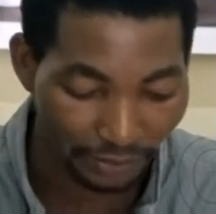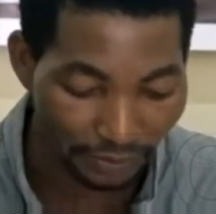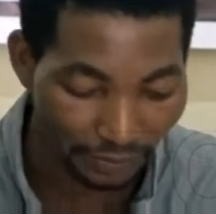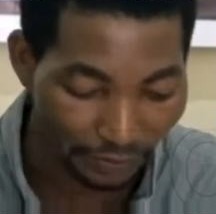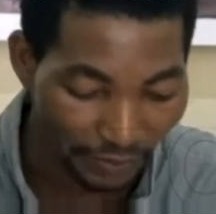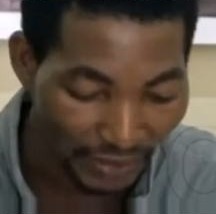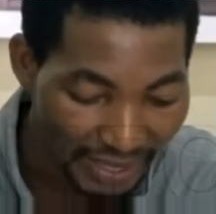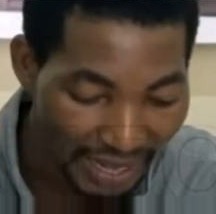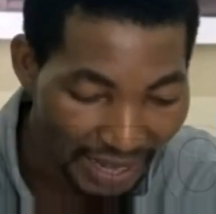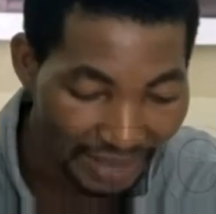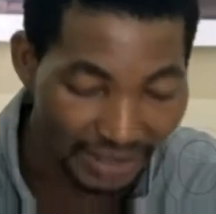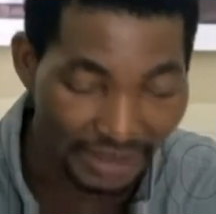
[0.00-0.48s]

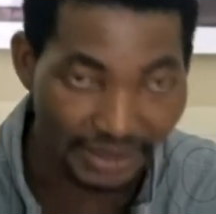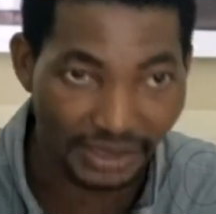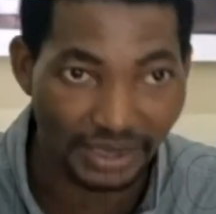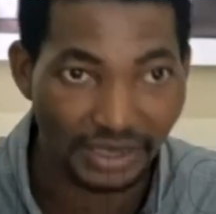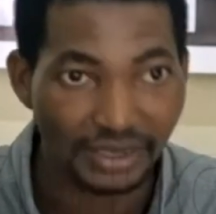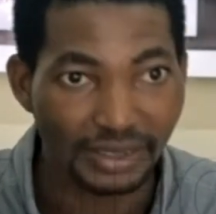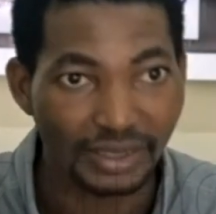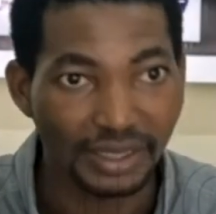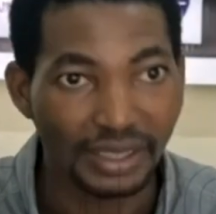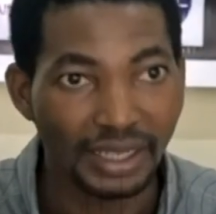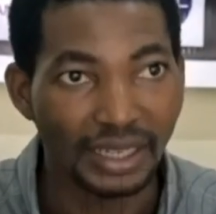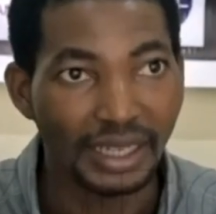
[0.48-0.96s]

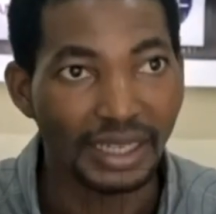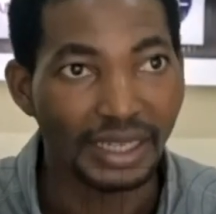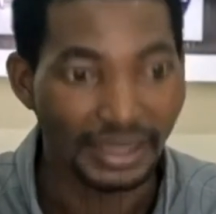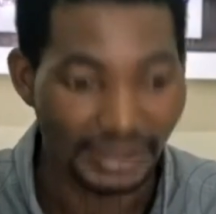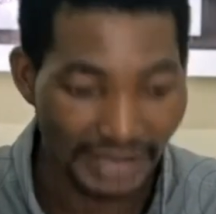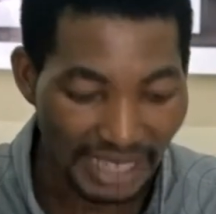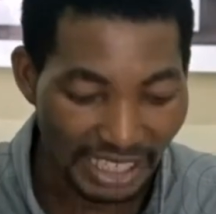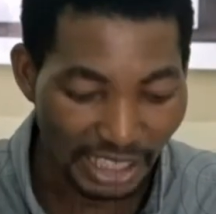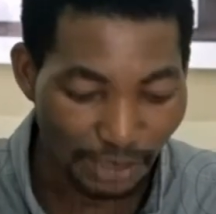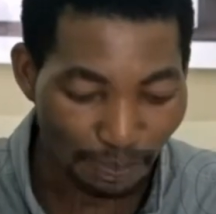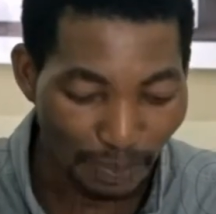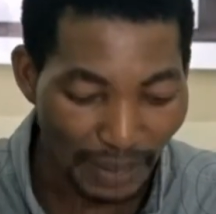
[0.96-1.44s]
refineries,
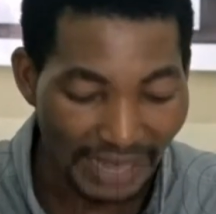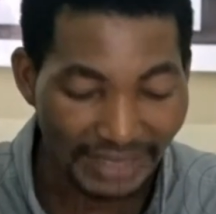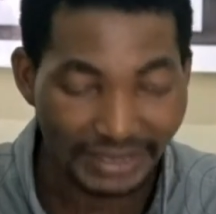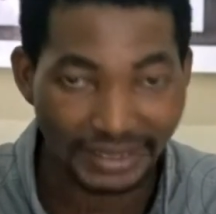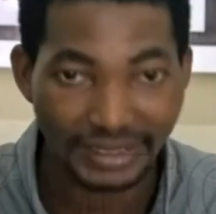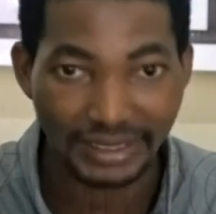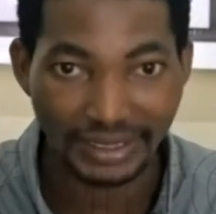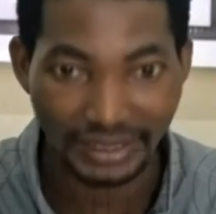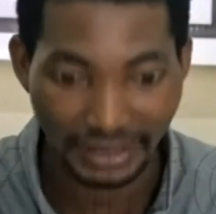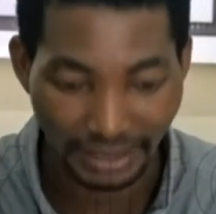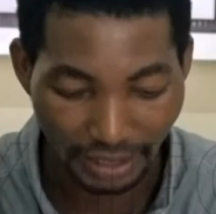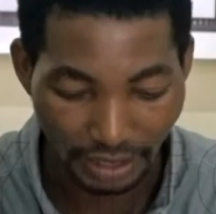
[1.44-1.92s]

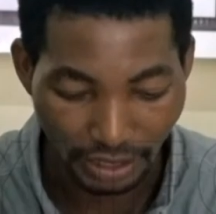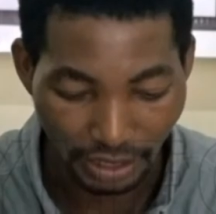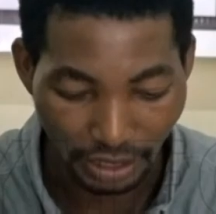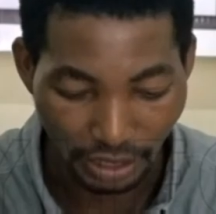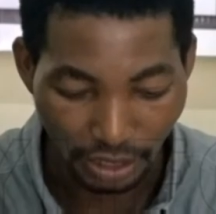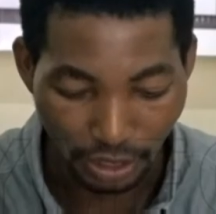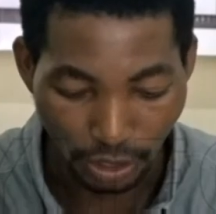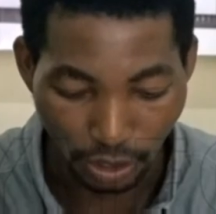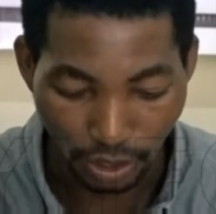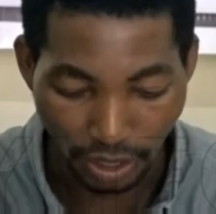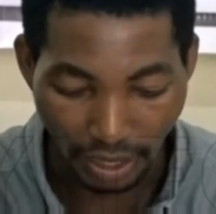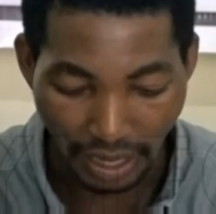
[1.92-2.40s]
despite
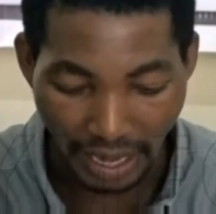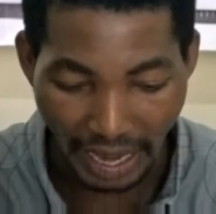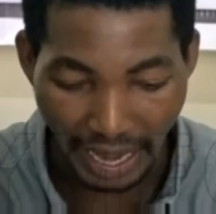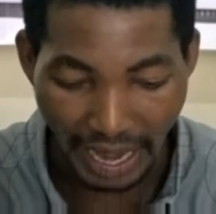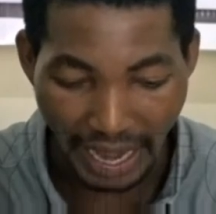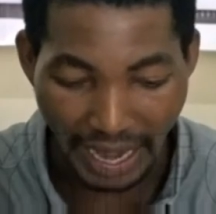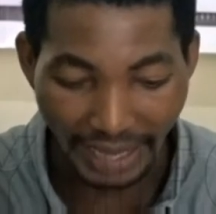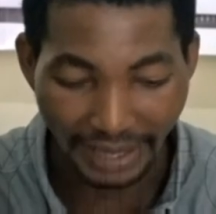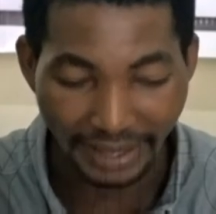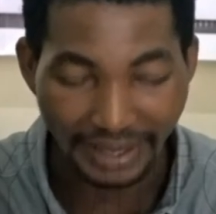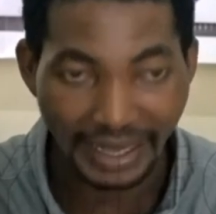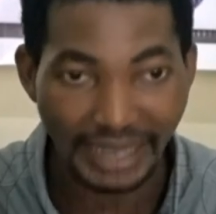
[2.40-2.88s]

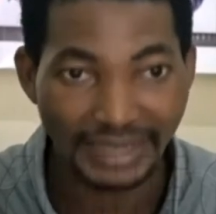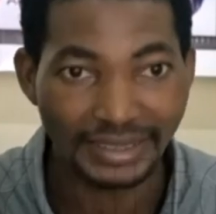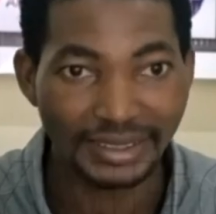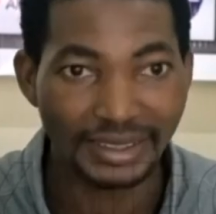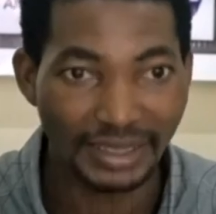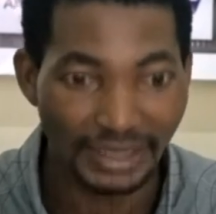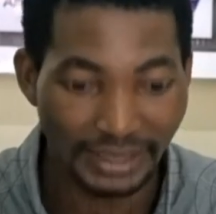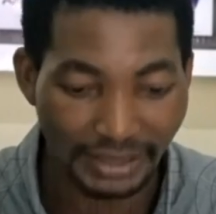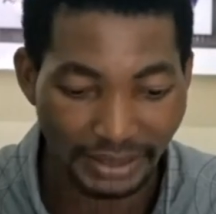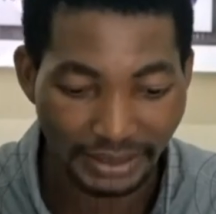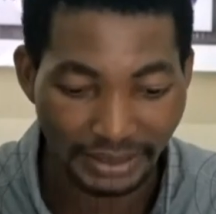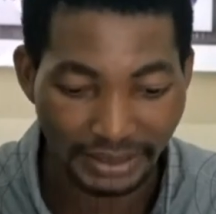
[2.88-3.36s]

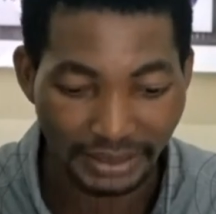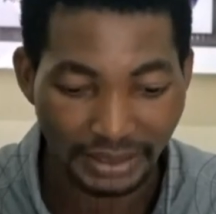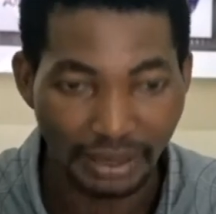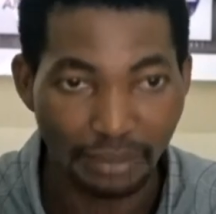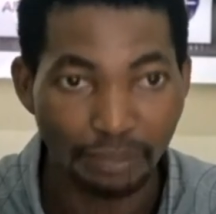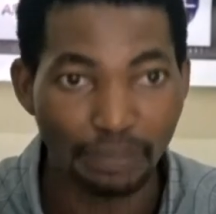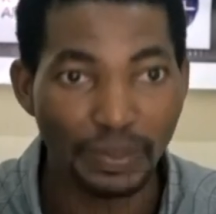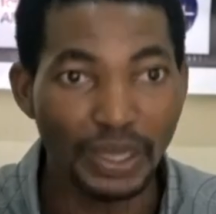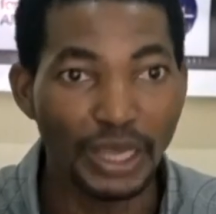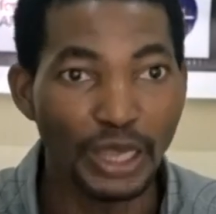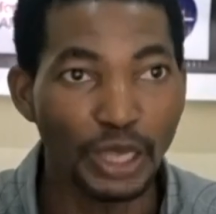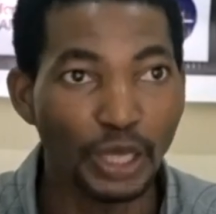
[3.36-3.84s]
getting
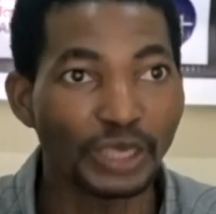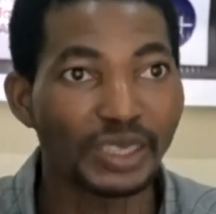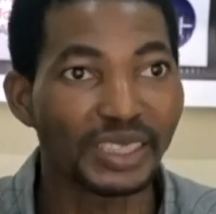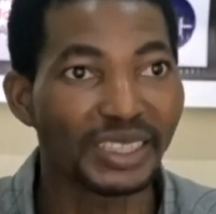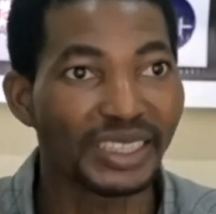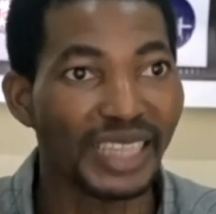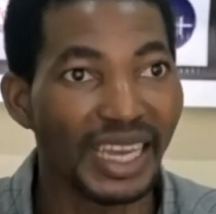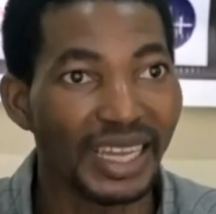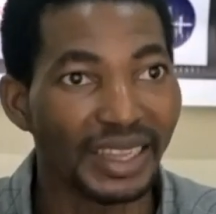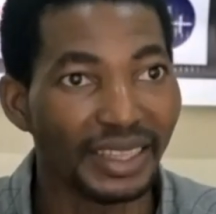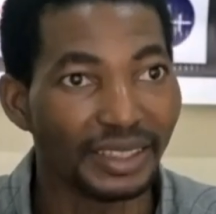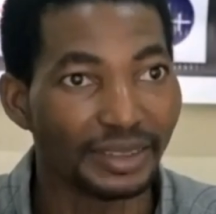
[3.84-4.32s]
billions
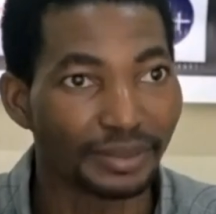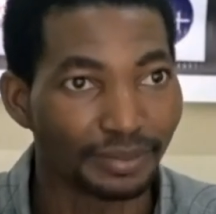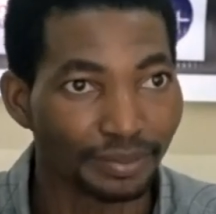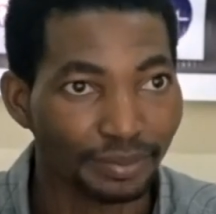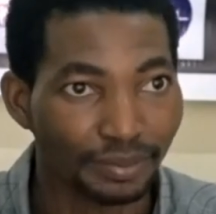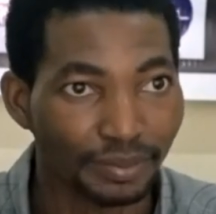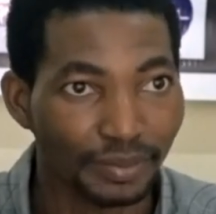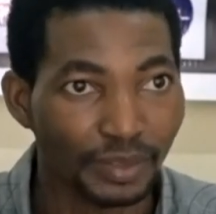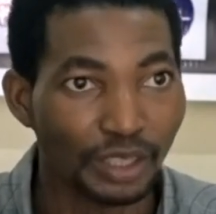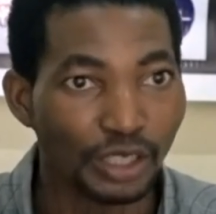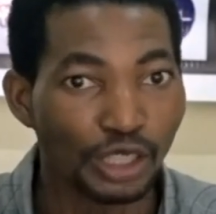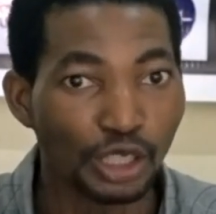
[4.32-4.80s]
yearly,
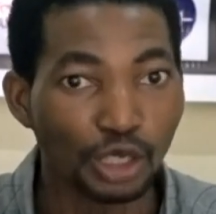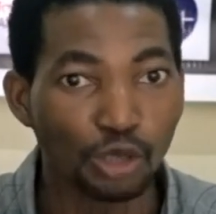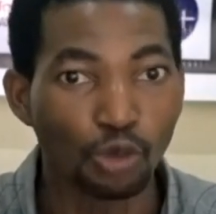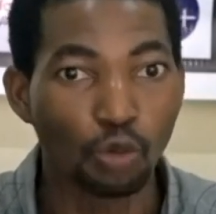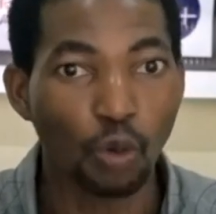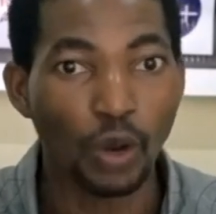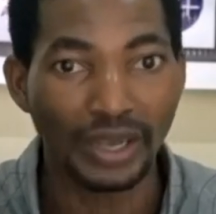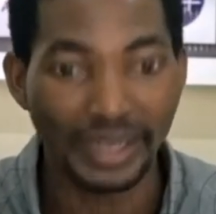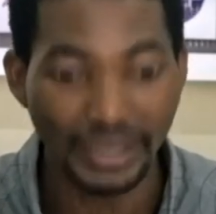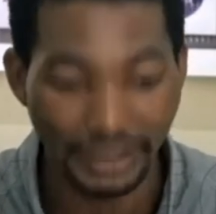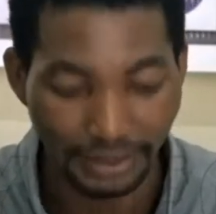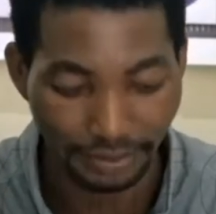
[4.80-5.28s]
is
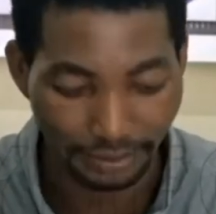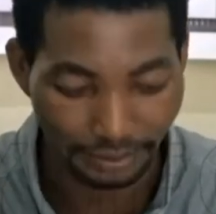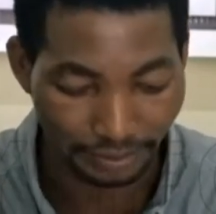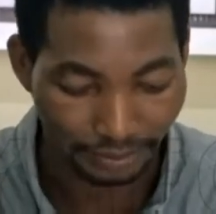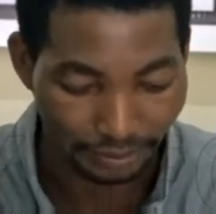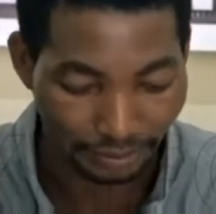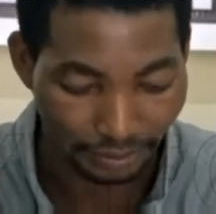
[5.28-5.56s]
working.